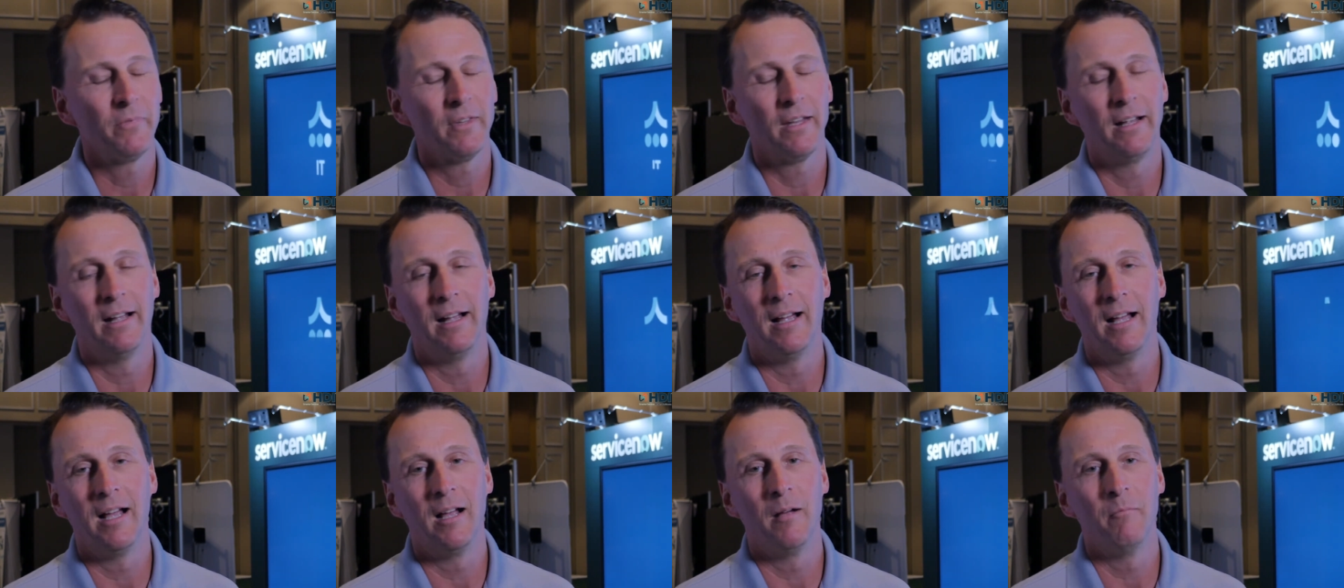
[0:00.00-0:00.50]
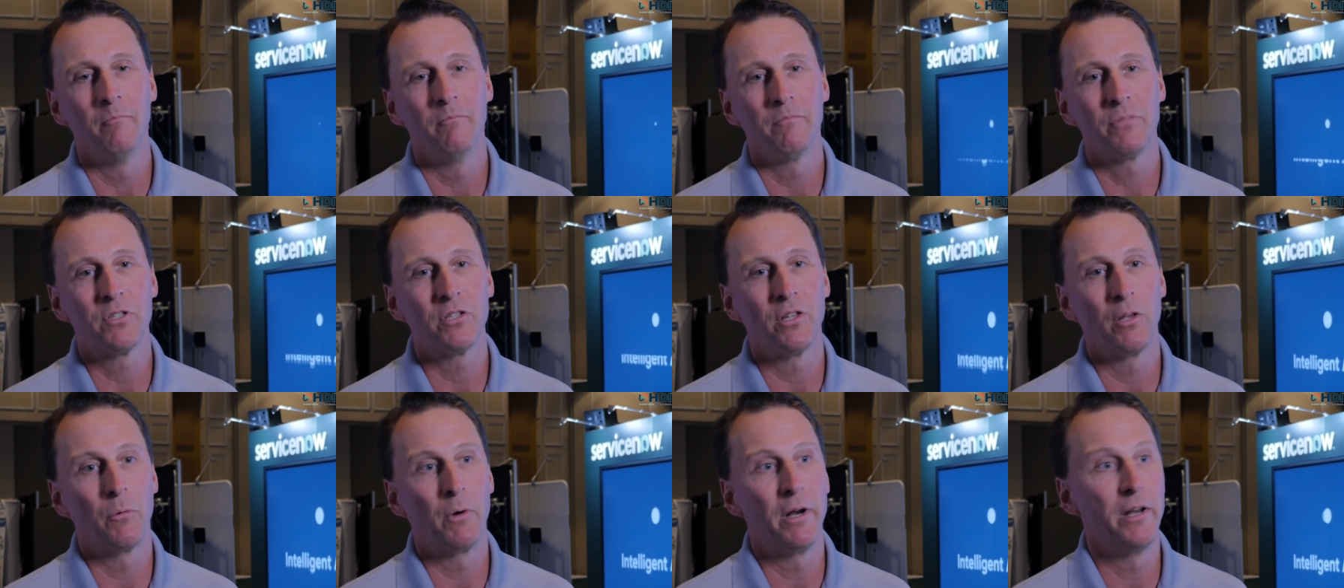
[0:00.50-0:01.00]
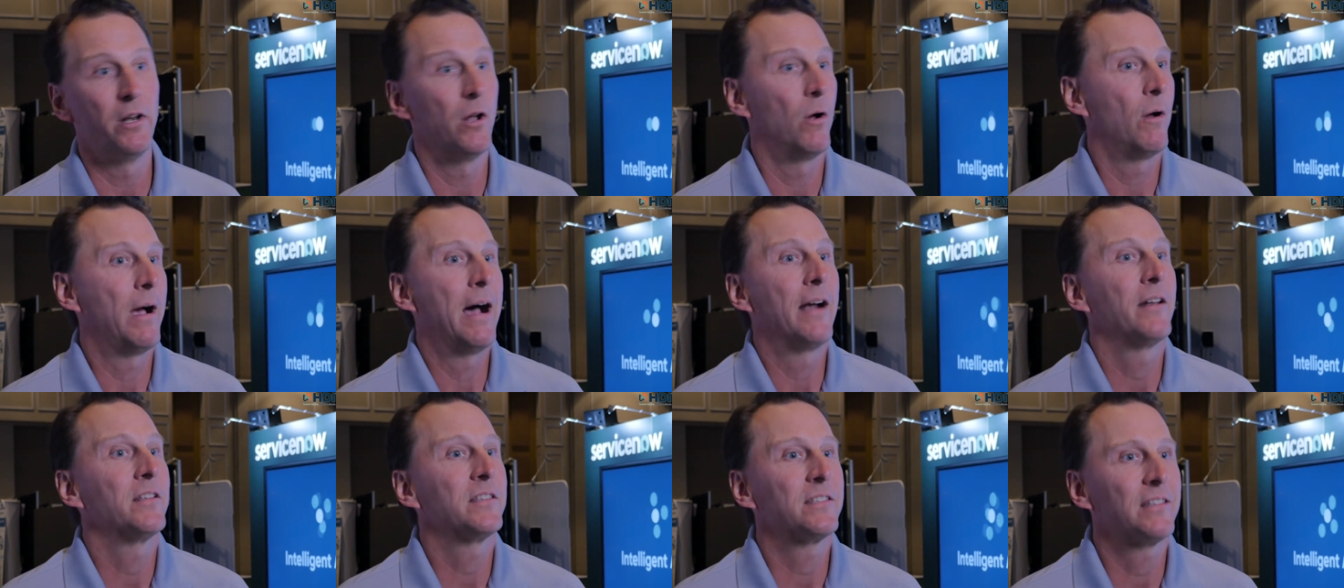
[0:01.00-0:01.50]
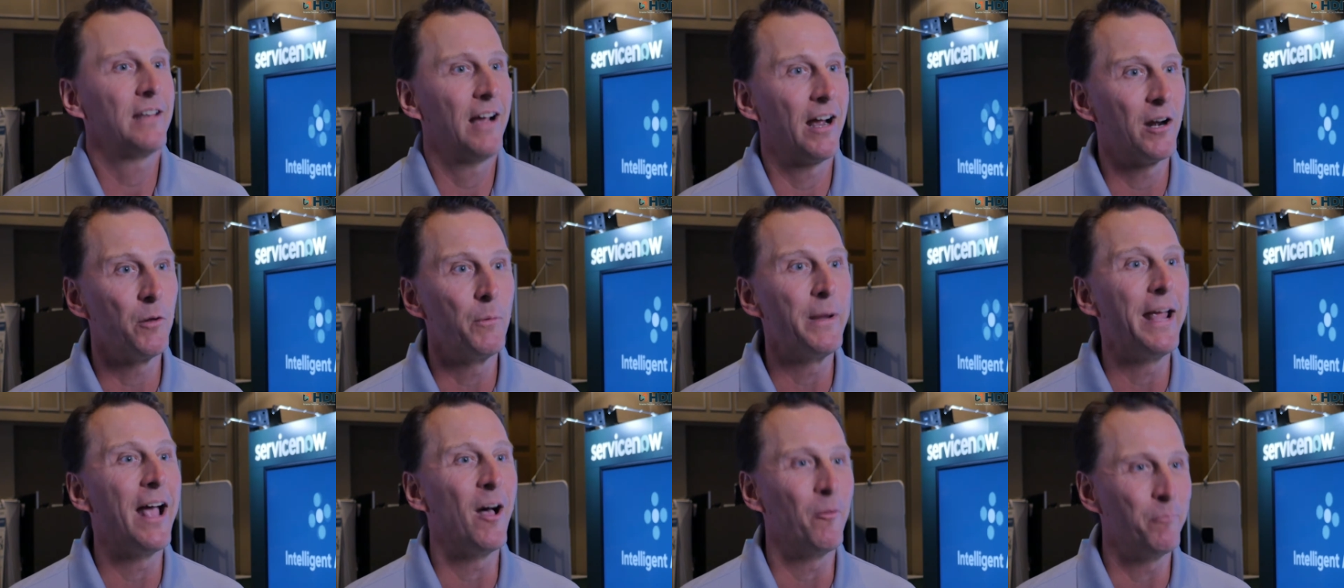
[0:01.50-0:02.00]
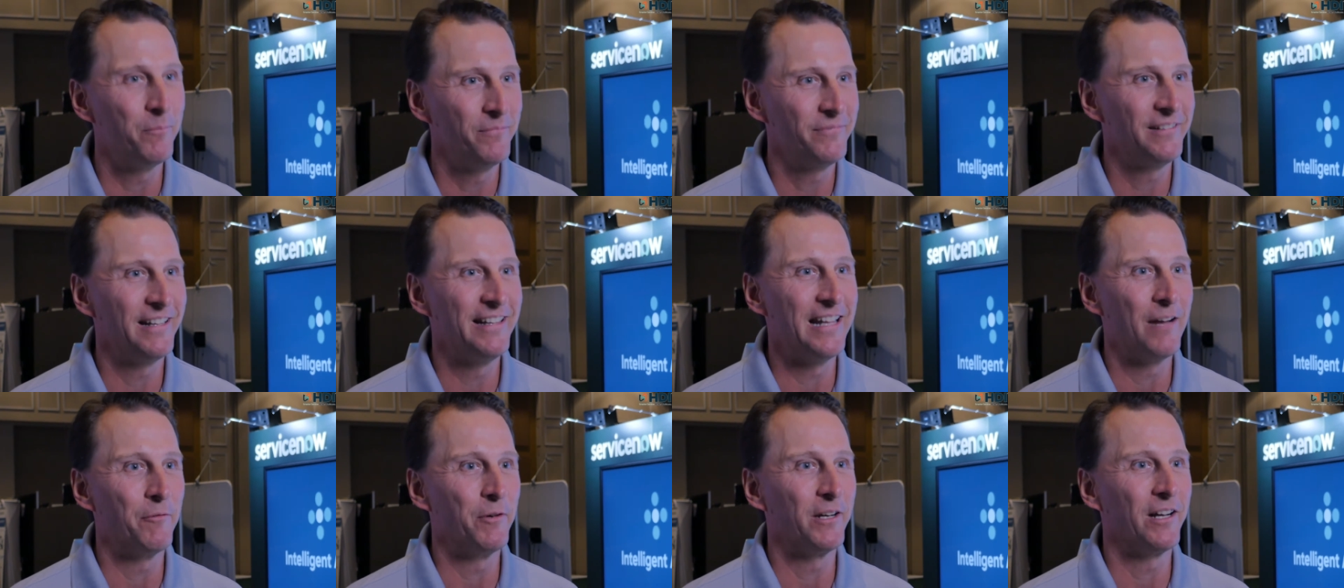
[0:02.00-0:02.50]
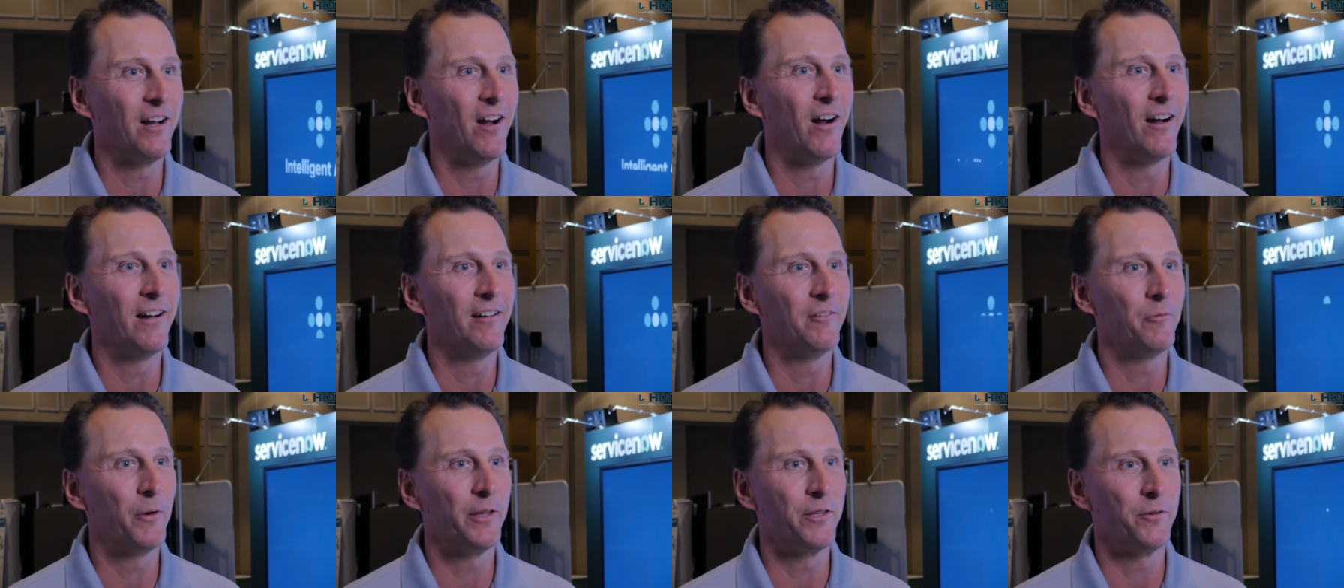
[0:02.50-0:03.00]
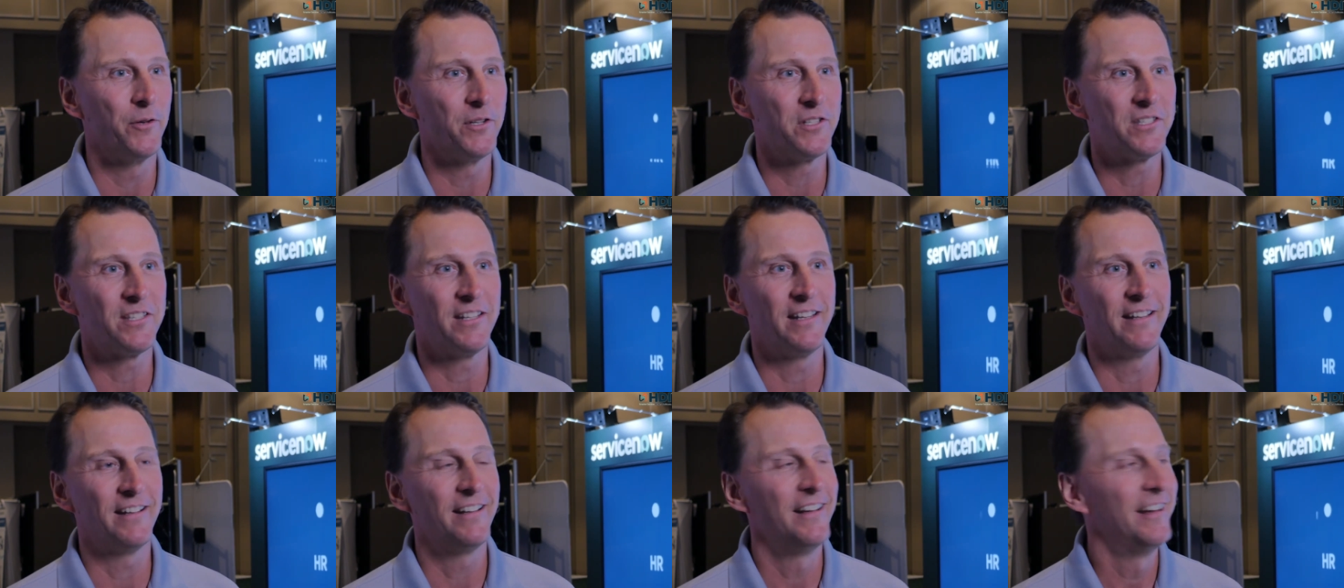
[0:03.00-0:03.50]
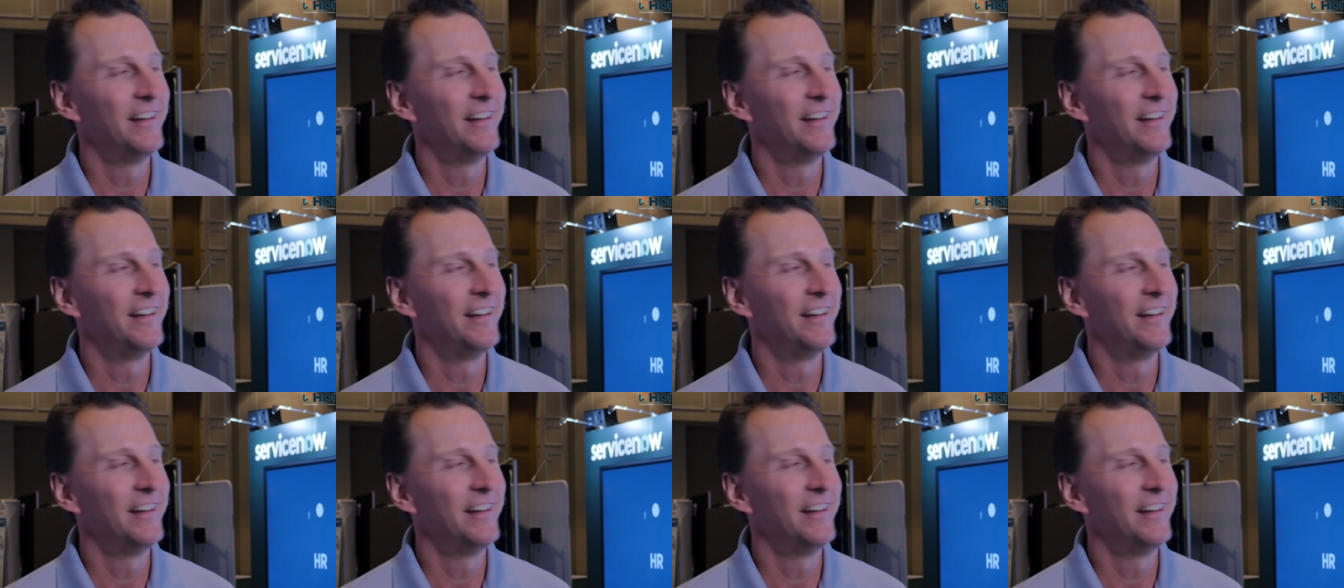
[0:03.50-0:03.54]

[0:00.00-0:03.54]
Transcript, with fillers: Um, so they want to know how does how do we help in that regard, whether it's the,